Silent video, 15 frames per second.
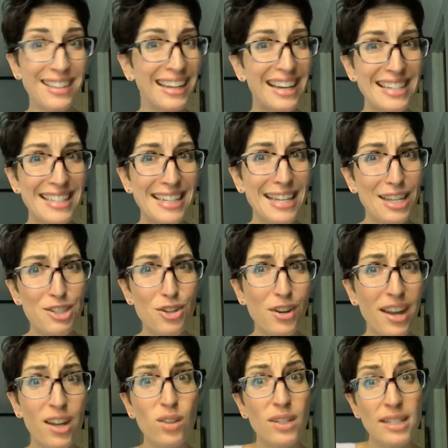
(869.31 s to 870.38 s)
Like I said
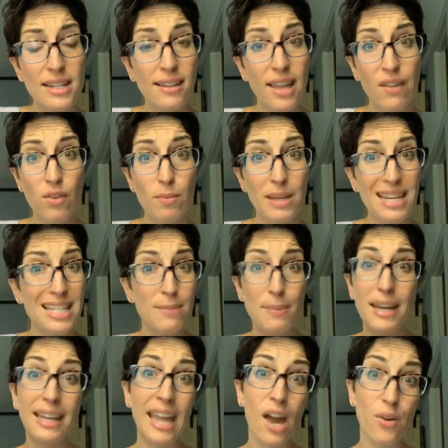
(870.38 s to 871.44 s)
yesterday, I only did 11 minutes,
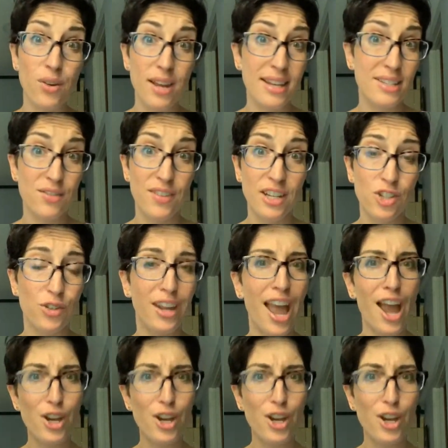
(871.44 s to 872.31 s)
but I counted it as a victory.